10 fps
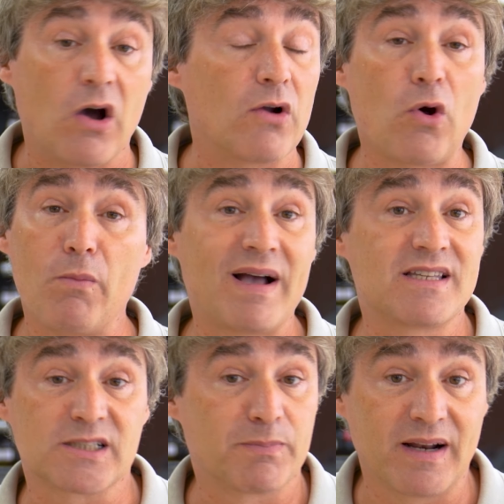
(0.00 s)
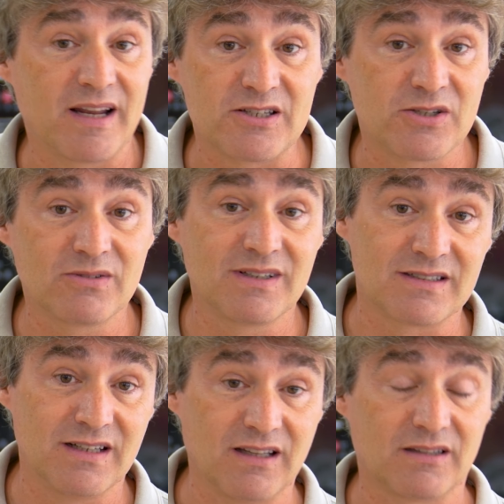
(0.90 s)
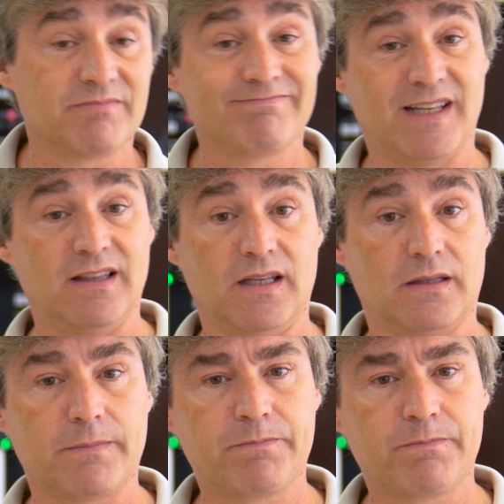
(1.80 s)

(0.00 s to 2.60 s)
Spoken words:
No much explanation is needed, indeed.